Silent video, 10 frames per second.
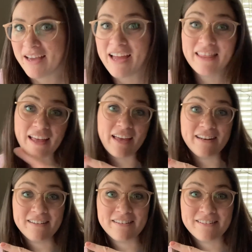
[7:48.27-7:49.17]
And
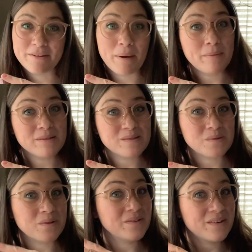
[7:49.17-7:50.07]
then the public
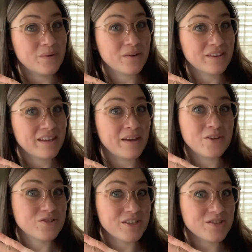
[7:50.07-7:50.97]
school or the
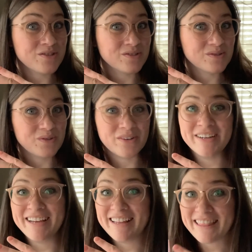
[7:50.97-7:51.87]
traditional school
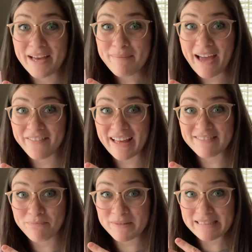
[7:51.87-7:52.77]
then have
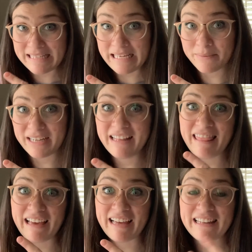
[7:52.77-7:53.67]
that stigma
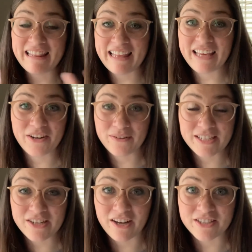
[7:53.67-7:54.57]
that they can only
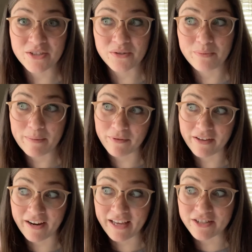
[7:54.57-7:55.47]
talk to people
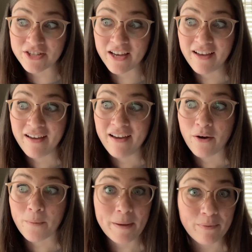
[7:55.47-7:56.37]
their age,
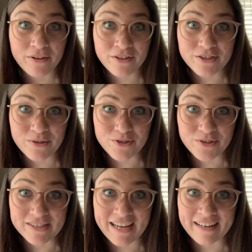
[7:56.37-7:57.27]
or people in their social
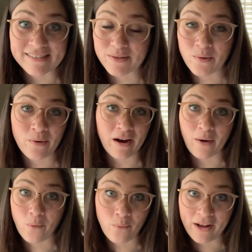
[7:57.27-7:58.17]
status
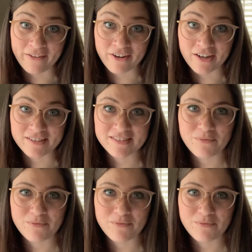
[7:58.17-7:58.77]
or whatever.